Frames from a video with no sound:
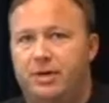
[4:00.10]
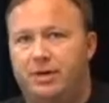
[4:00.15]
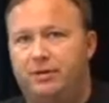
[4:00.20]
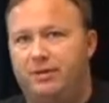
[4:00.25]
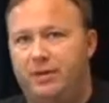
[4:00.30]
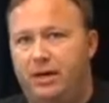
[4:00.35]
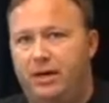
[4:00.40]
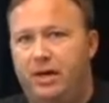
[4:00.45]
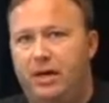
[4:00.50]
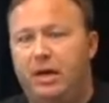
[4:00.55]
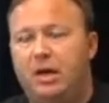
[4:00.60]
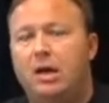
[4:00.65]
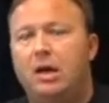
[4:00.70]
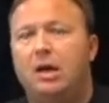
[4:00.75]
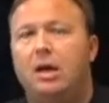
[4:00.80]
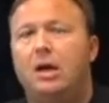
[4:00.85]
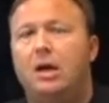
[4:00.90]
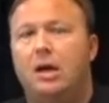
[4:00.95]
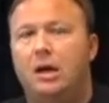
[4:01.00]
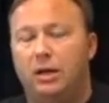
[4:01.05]
TV,
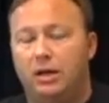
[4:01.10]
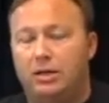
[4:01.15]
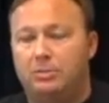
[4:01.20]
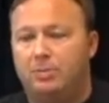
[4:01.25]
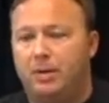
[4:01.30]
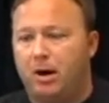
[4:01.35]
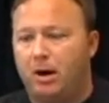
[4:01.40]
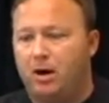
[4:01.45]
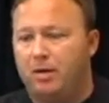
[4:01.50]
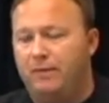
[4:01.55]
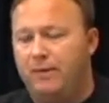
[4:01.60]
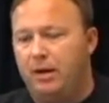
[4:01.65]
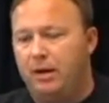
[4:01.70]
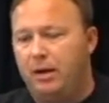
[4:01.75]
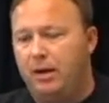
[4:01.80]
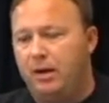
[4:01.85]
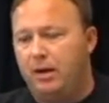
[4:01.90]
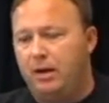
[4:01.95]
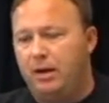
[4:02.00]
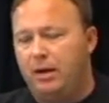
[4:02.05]
at least part of
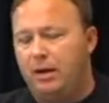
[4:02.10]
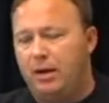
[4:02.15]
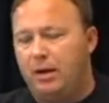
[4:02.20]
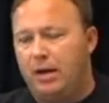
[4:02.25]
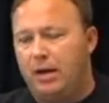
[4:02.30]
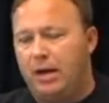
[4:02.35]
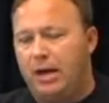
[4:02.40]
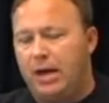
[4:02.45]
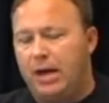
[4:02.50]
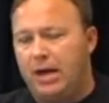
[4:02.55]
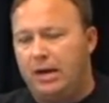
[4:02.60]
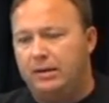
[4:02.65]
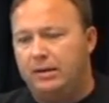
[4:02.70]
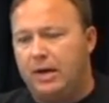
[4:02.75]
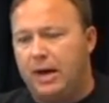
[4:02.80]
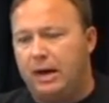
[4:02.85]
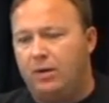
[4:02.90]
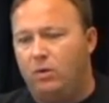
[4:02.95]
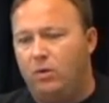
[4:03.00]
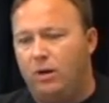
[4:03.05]
it, and
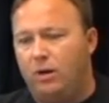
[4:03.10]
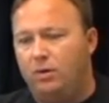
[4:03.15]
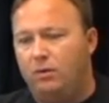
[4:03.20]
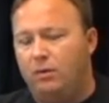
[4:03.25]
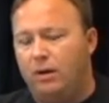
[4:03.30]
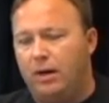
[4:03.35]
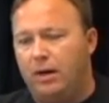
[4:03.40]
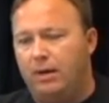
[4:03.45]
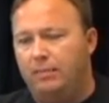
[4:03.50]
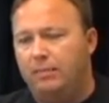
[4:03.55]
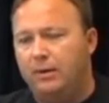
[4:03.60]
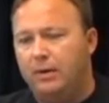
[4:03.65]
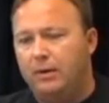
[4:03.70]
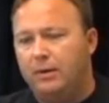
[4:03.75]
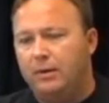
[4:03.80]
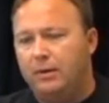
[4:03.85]
I want to.